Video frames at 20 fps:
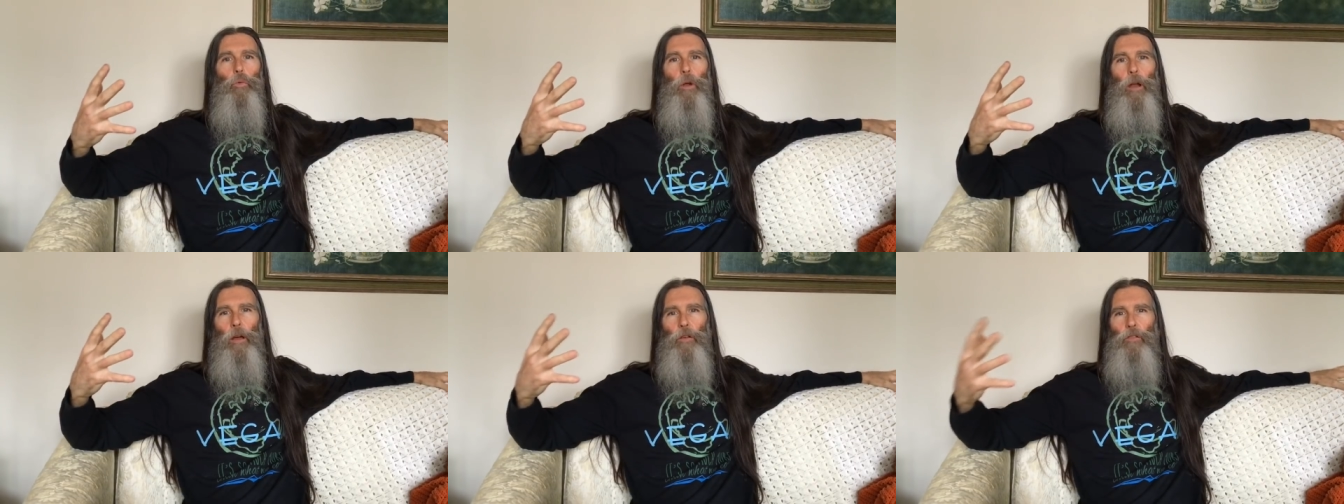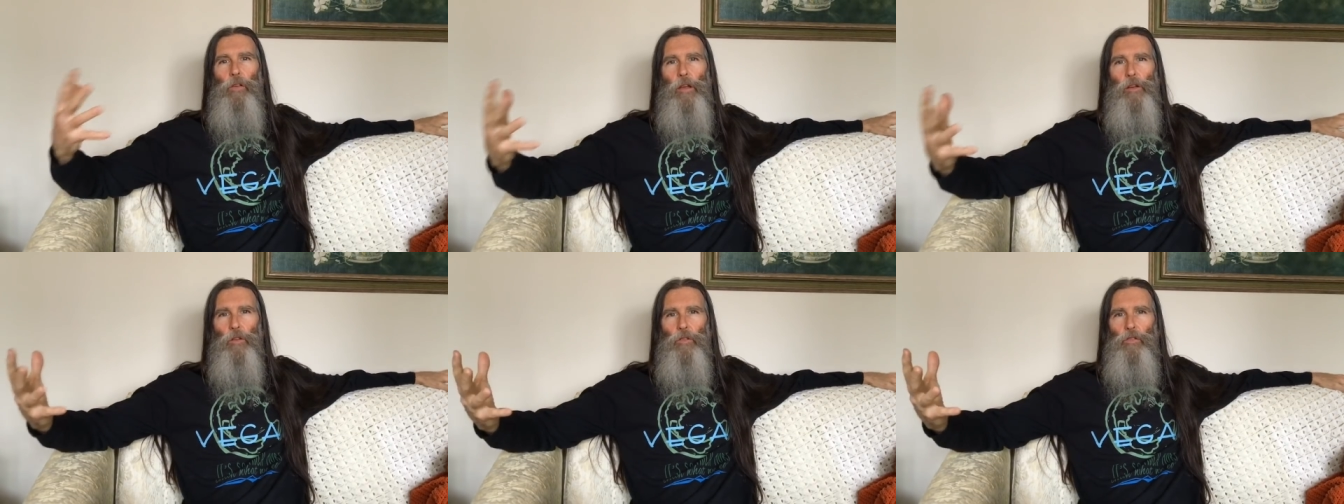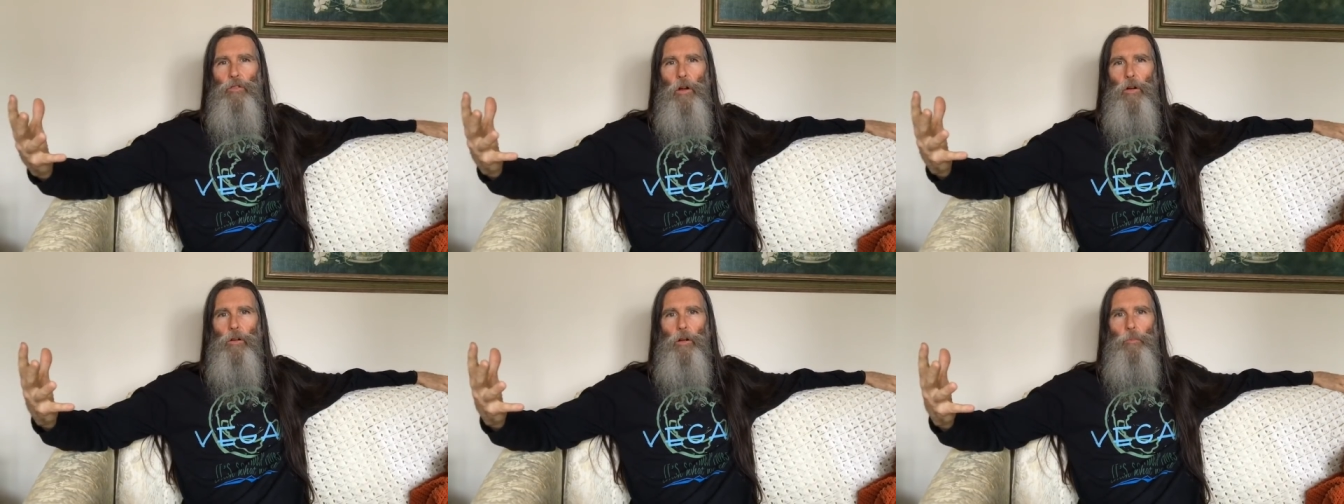when i say your
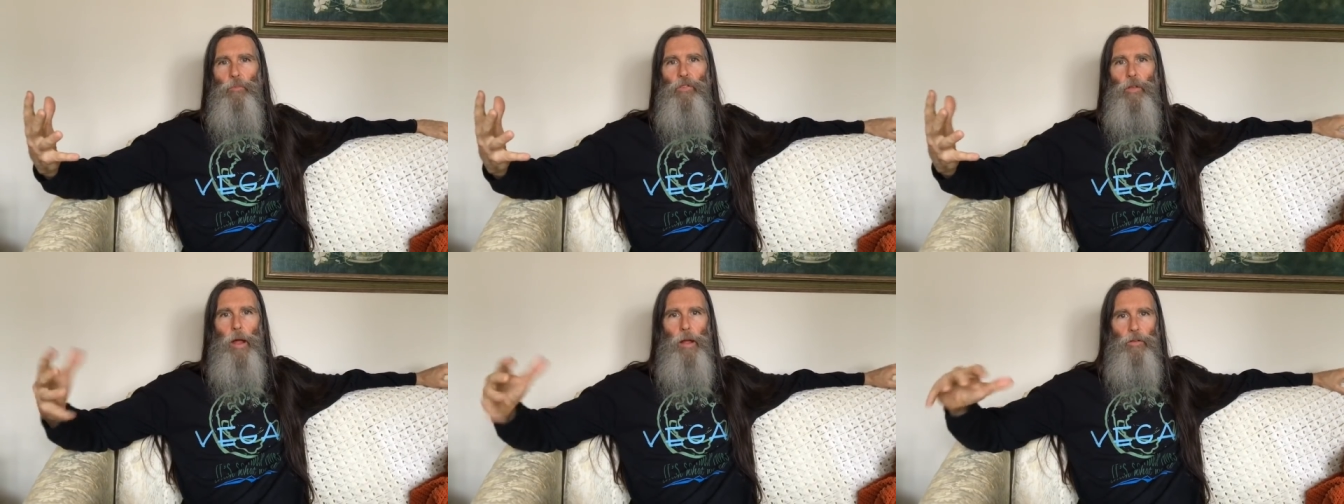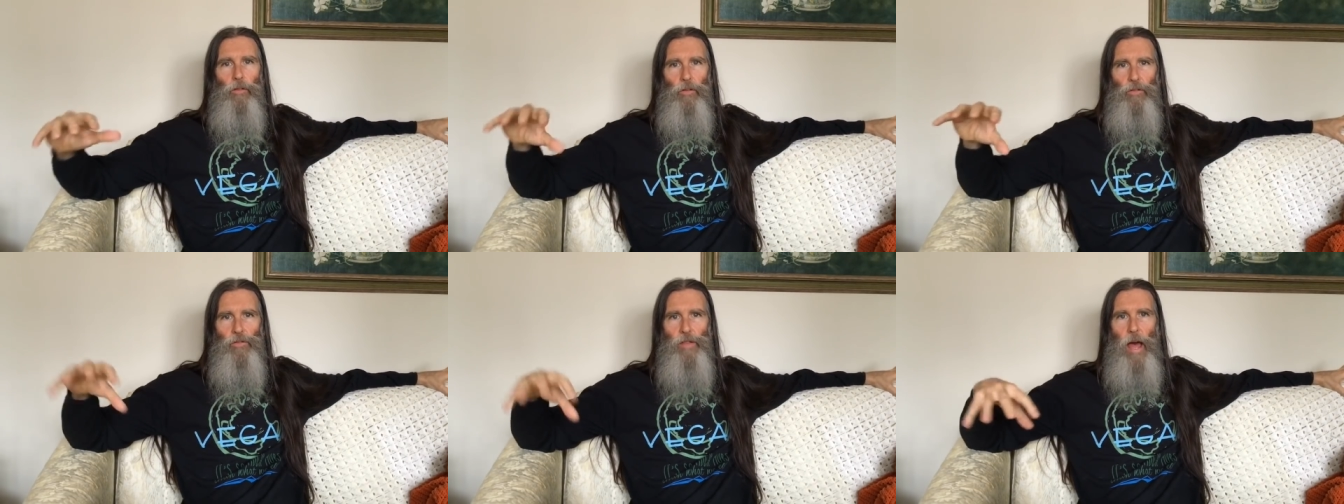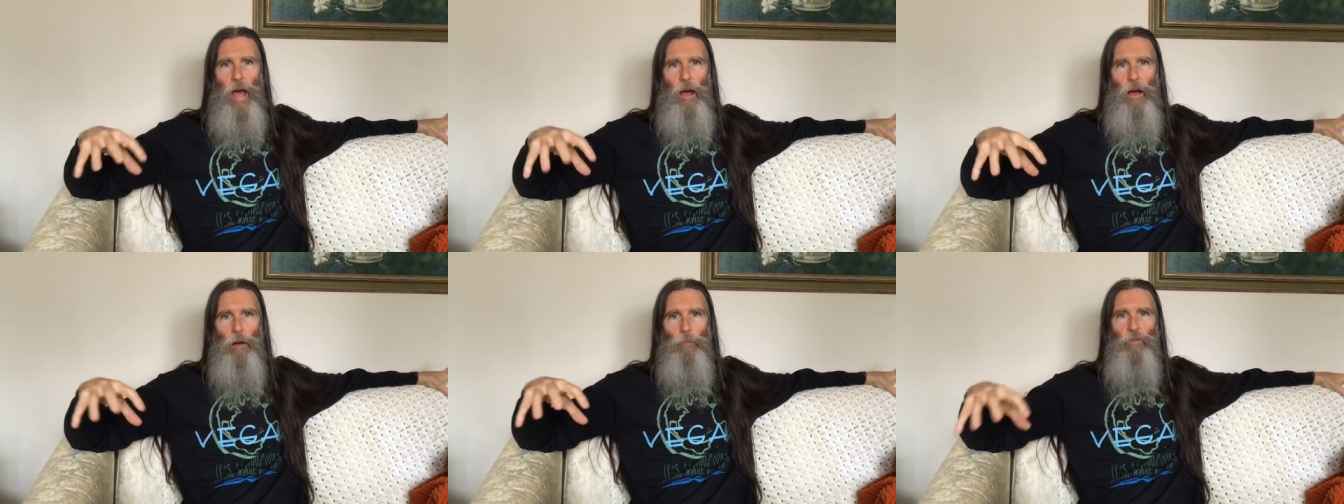circumstances
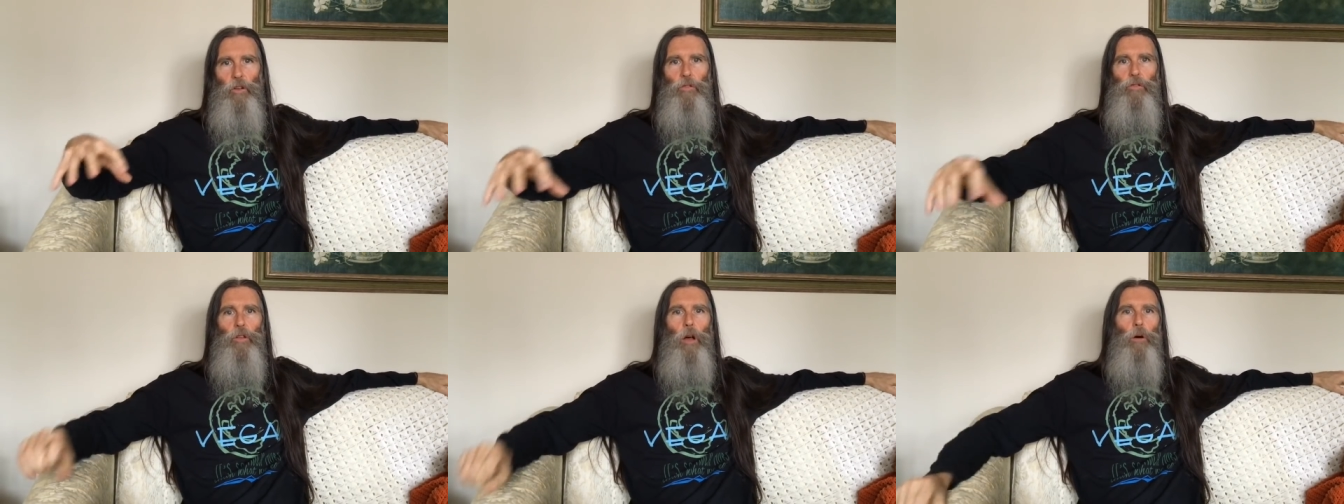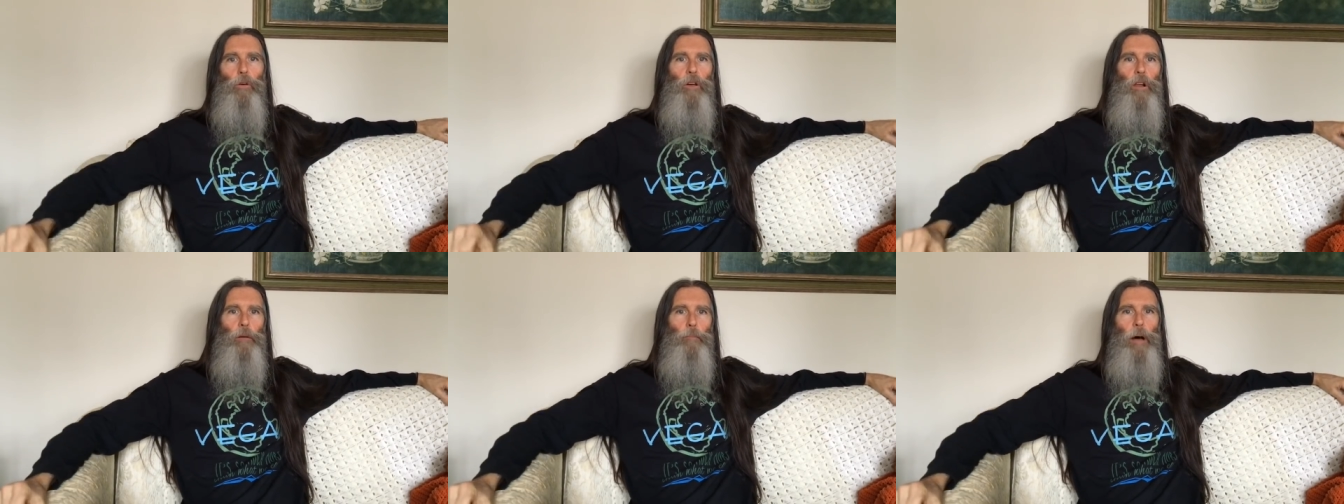now i'm just talking